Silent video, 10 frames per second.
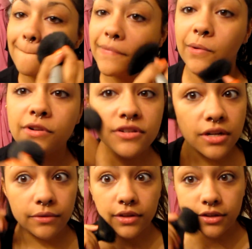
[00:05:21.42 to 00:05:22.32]
So once you're
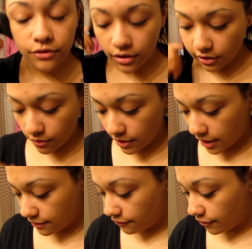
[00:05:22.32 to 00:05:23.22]
done with this, you can go
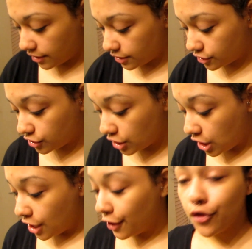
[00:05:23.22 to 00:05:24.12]
ahead and finish
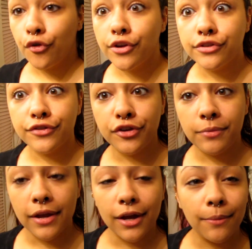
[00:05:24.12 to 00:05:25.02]
the rest of your
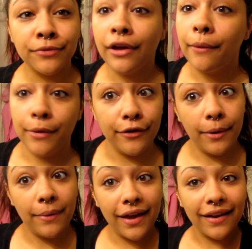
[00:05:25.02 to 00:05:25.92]
makeup. So I'll be
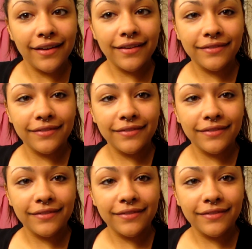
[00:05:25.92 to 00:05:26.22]
right back.